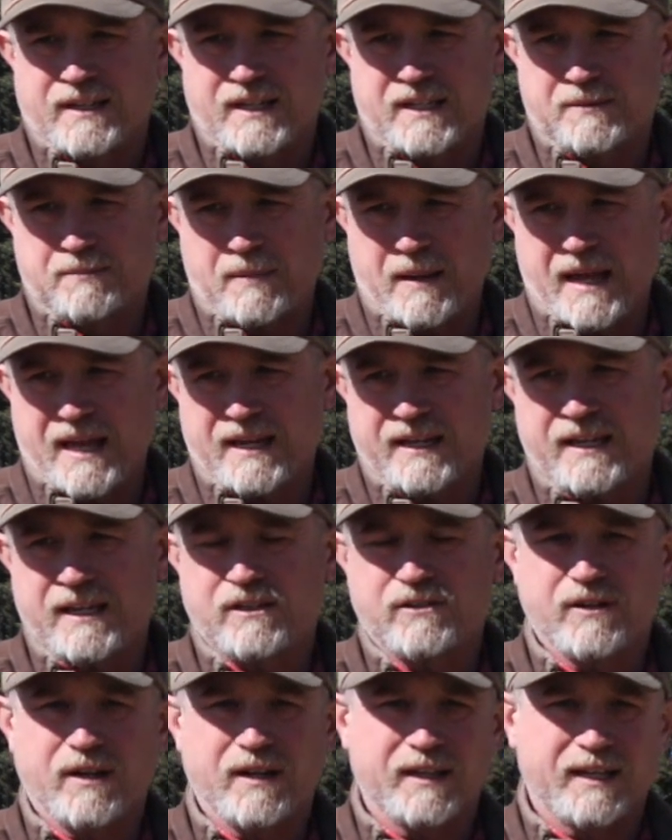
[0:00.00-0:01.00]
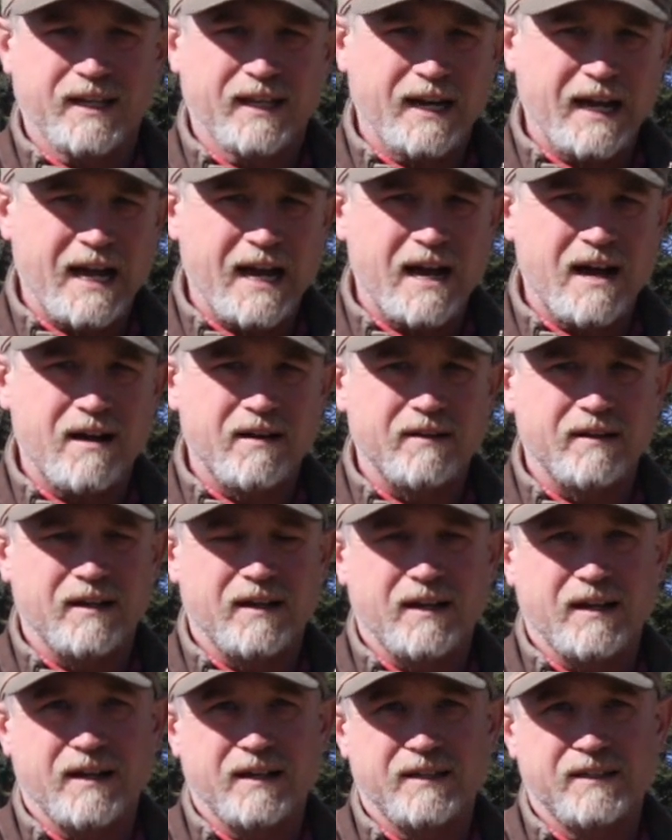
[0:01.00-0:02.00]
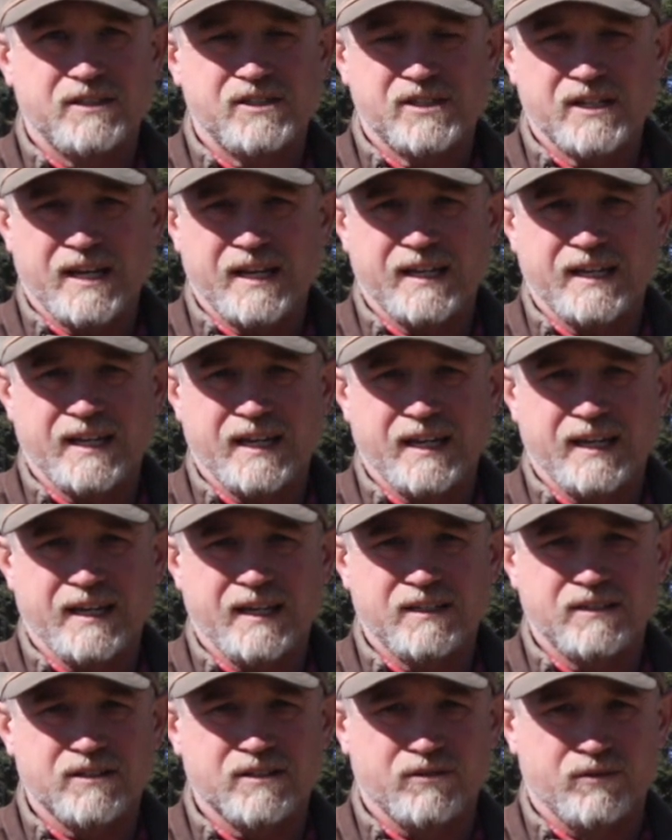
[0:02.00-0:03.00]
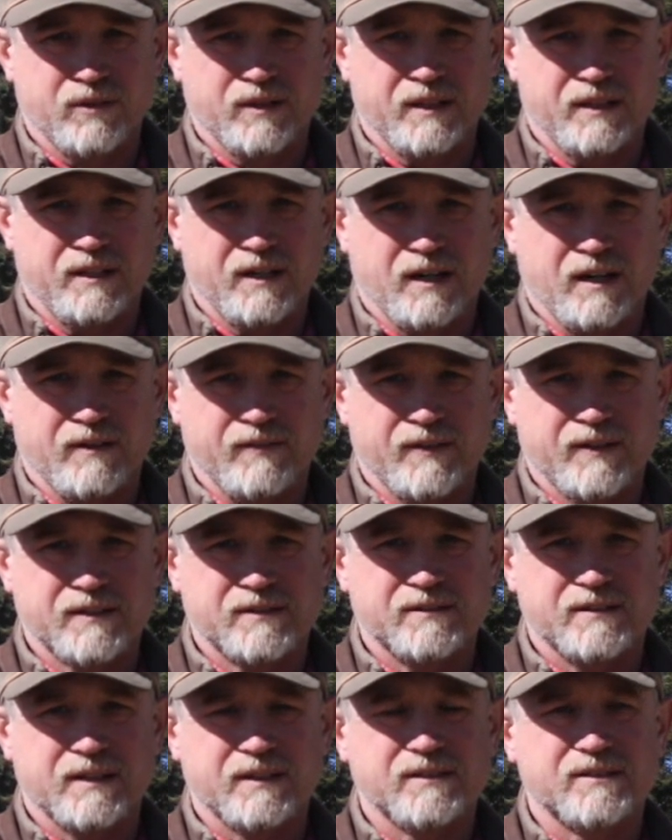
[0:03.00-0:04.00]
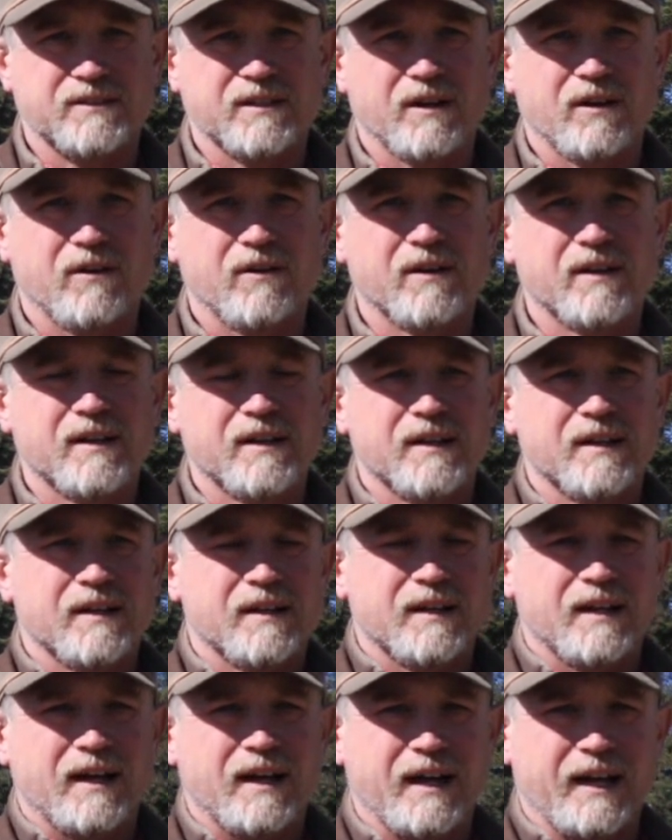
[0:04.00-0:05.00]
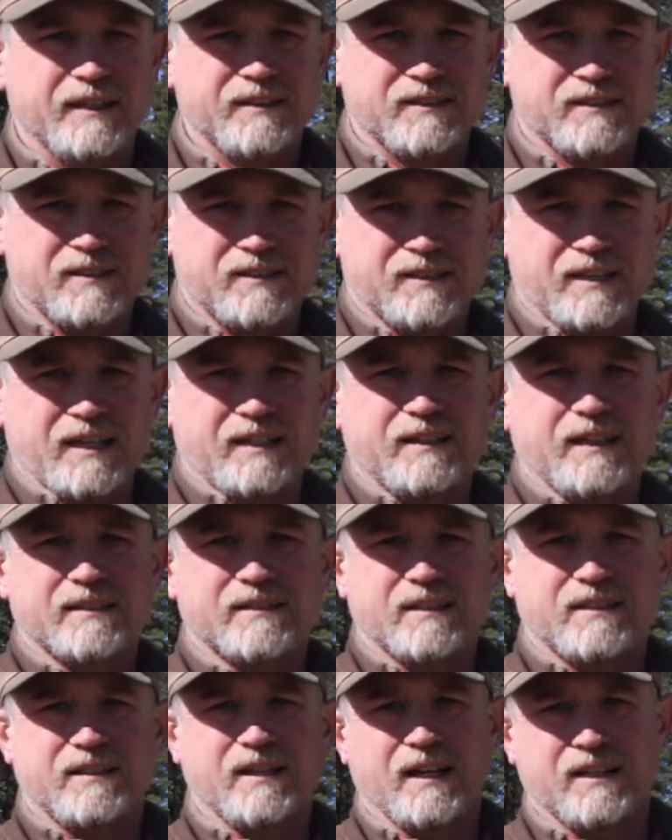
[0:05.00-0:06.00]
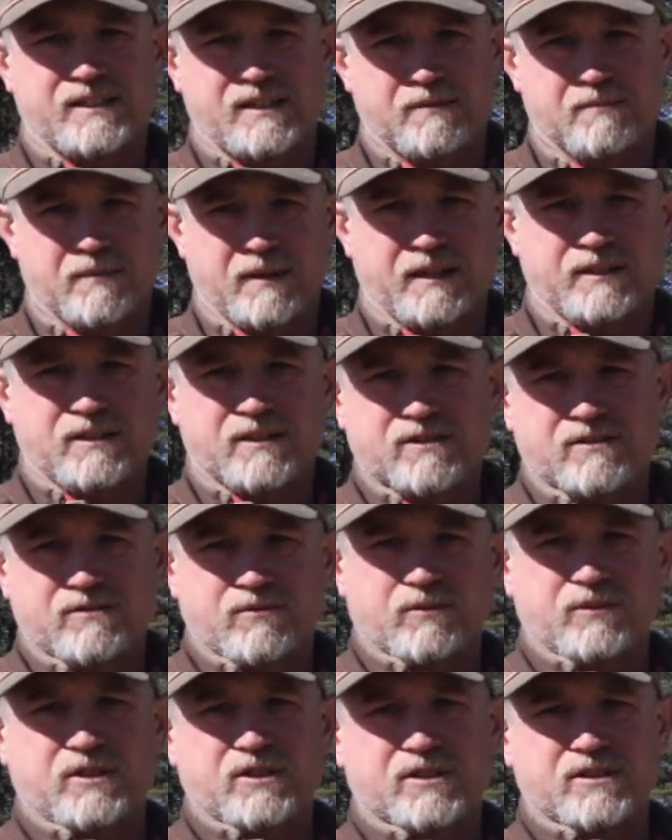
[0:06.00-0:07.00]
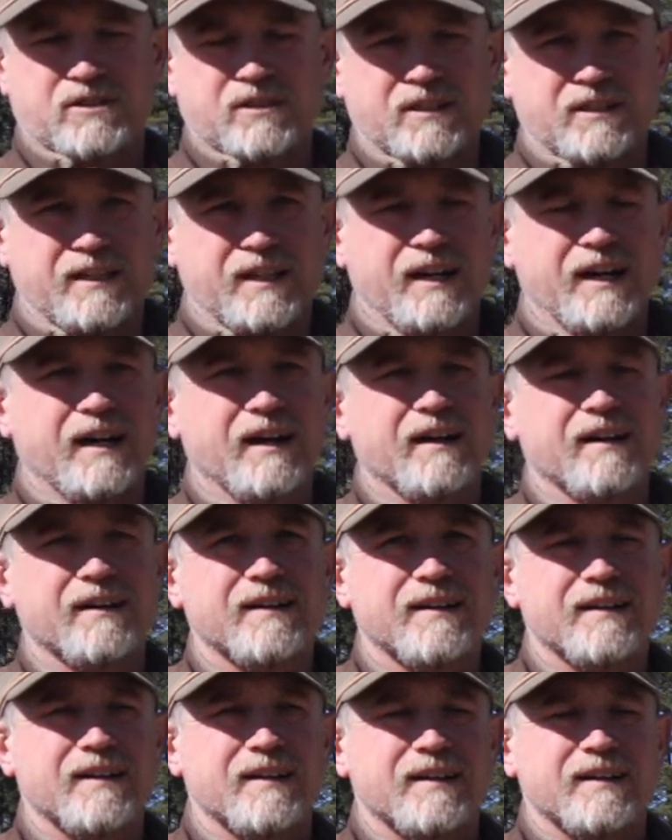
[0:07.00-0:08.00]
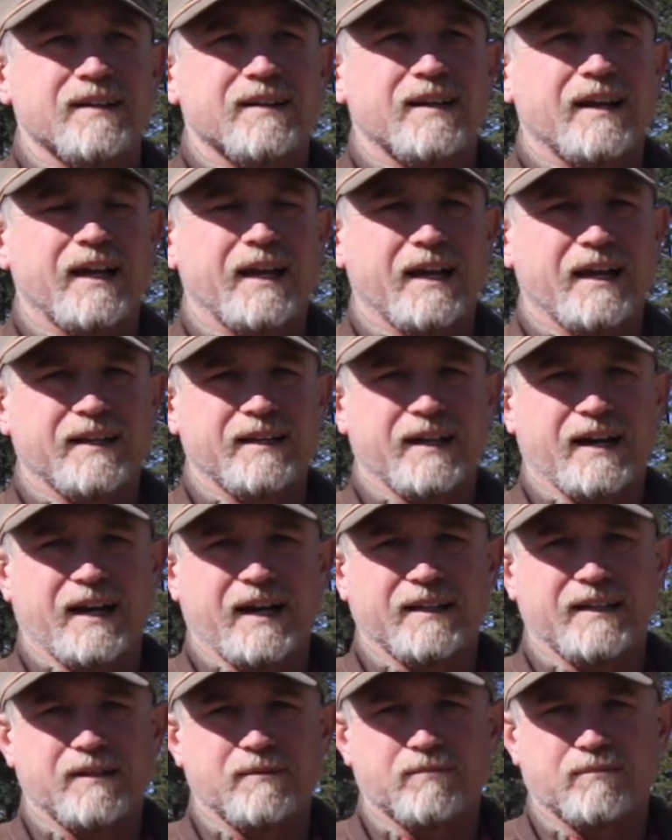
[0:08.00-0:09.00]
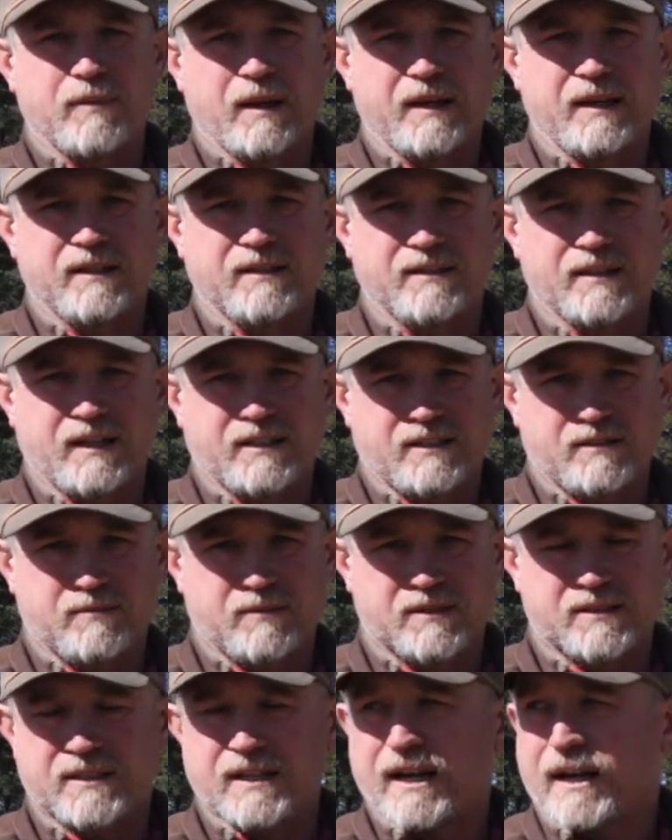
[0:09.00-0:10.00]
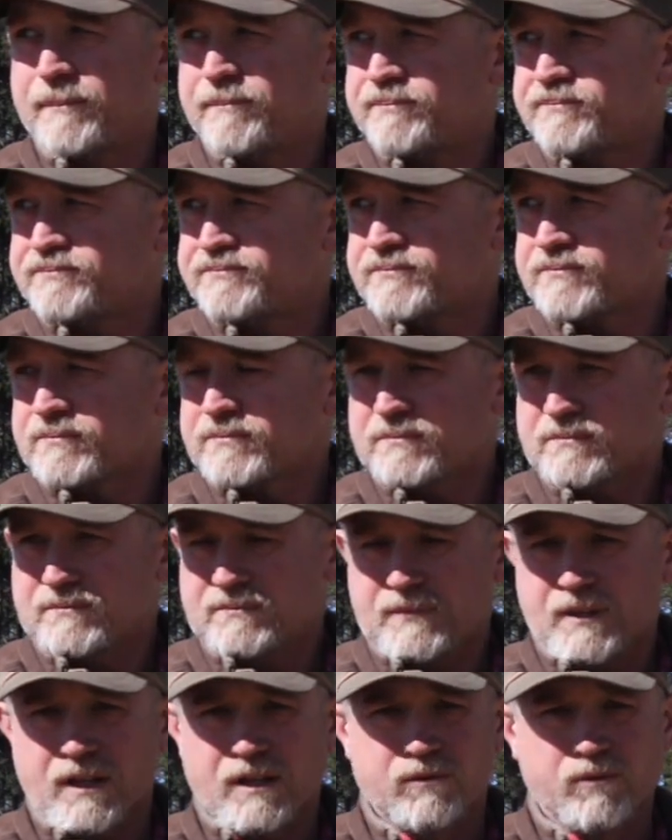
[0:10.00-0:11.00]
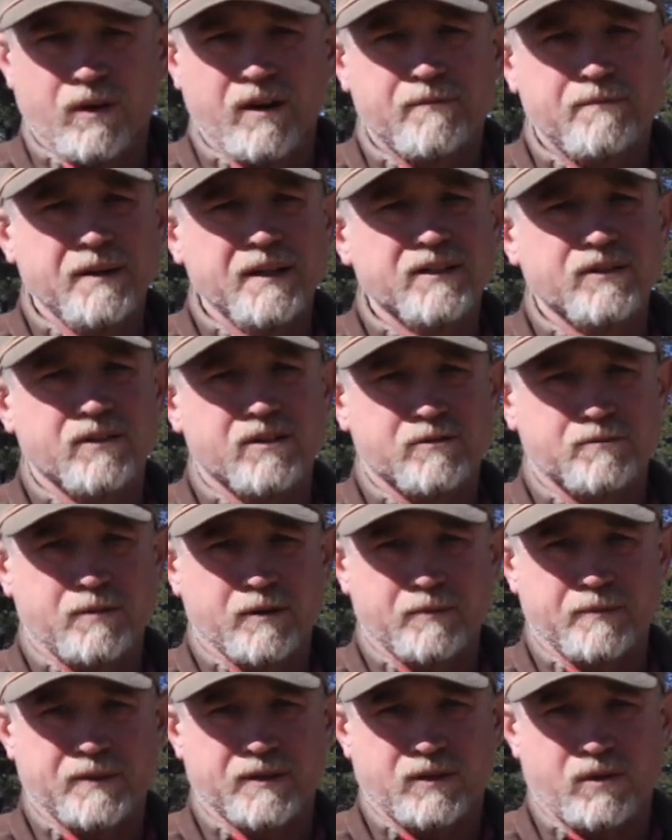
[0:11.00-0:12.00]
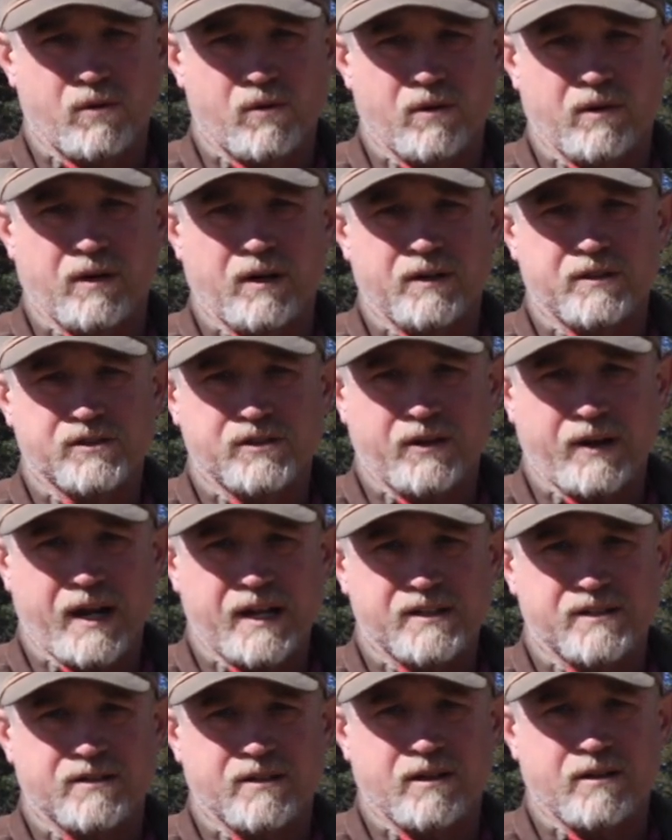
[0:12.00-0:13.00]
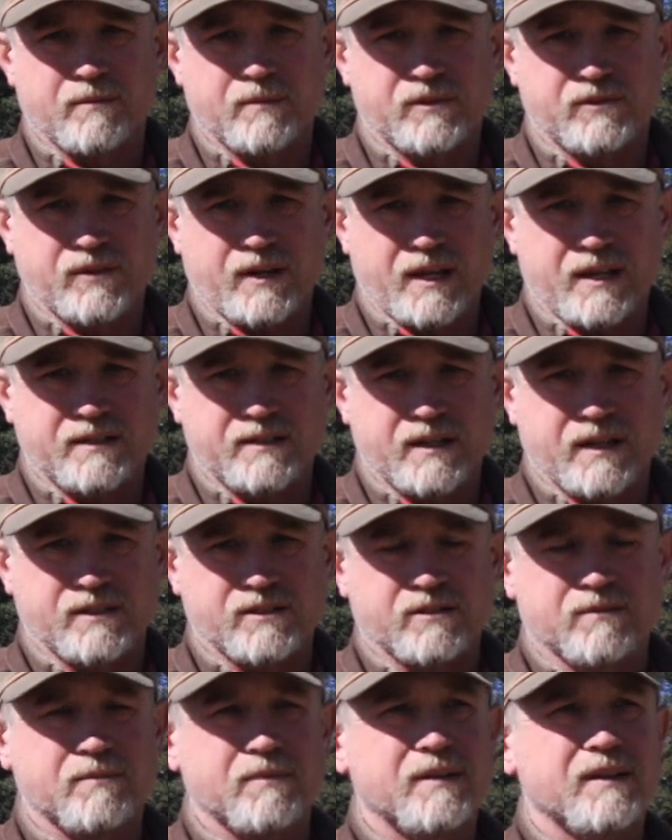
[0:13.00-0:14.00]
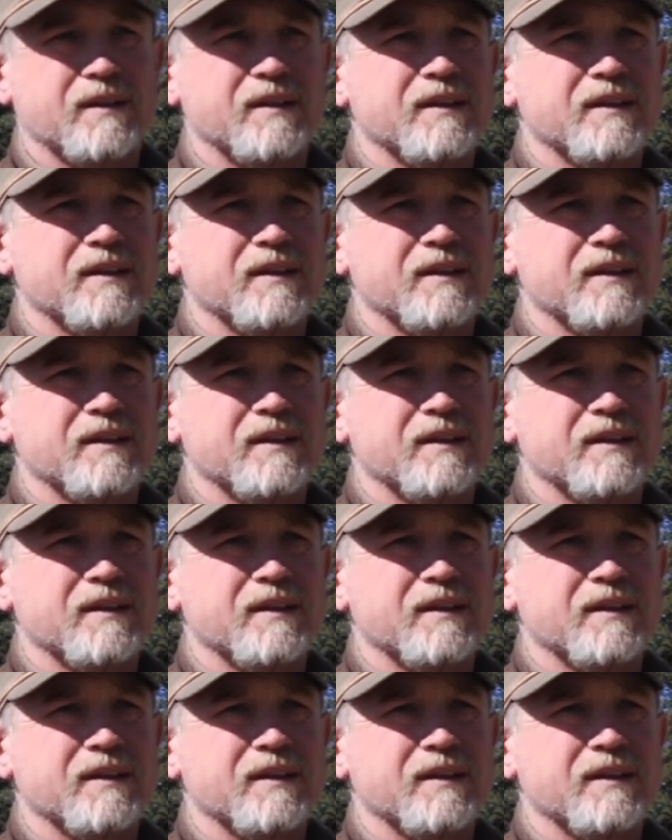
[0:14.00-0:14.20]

he's panicky trying to get out, he's shaking, he's just really nervous, and so I just decided not to touch him. We just stood there, and I didn't touch him this time. What I've been doing is putting him in the corner and scratching on him and trying to touch him.